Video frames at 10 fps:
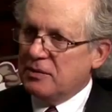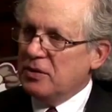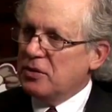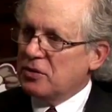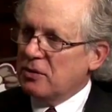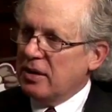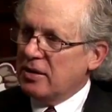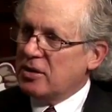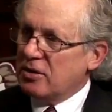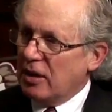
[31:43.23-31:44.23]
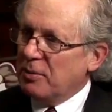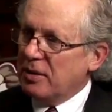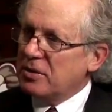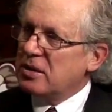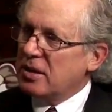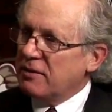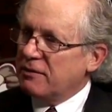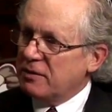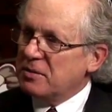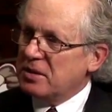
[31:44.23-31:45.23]
We usually stop ourselves
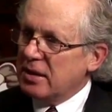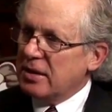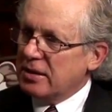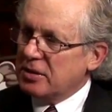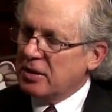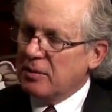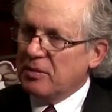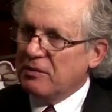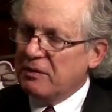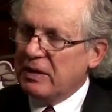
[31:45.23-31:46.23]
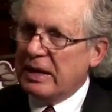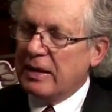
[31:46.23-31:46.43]
from seeing Hashem and feeling